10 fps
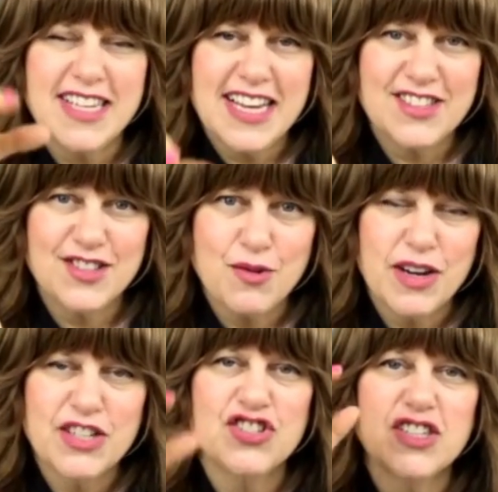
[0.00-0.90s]
to answer the
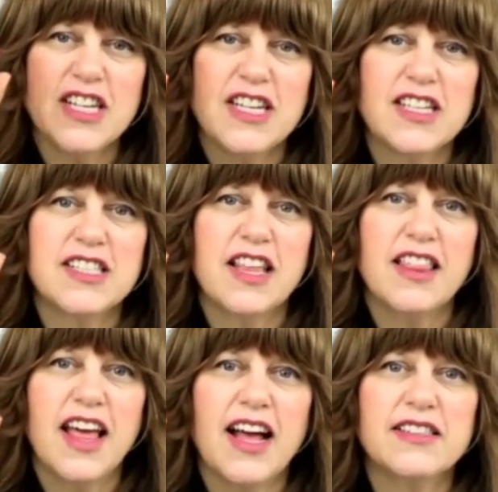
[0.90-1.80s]
question is
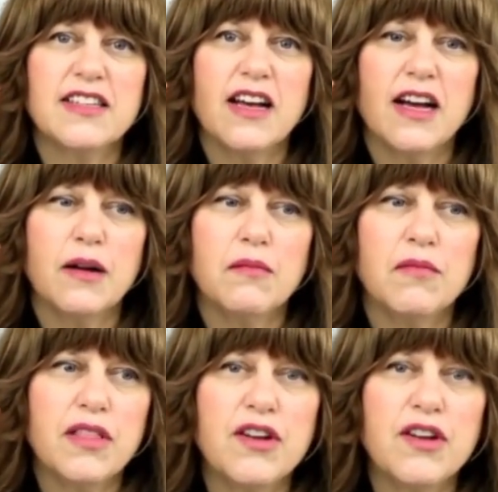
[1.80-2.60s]
that um,